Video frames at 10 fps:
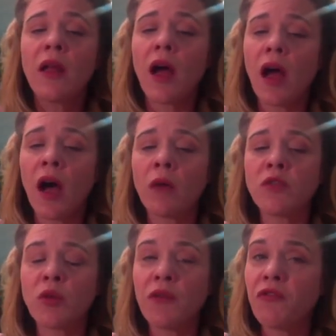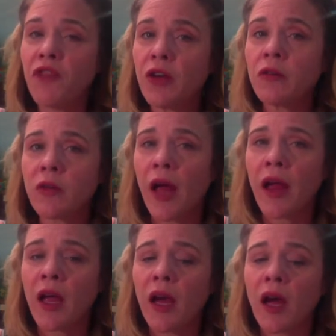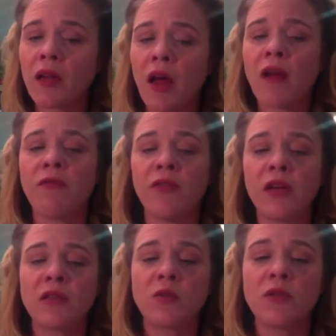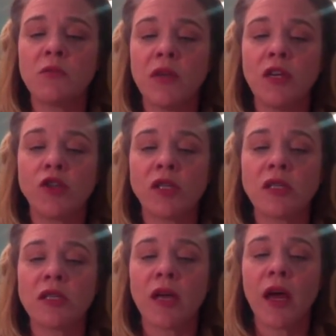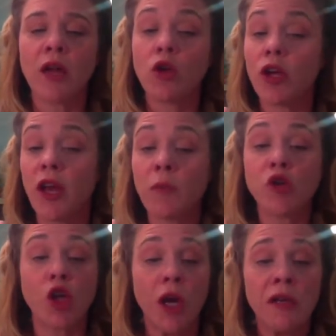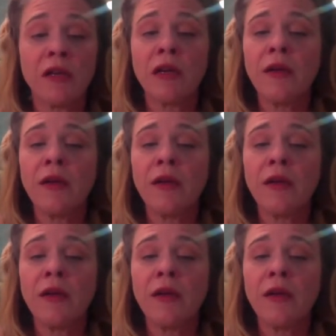so I feel like a lot of this was me just looking up shit,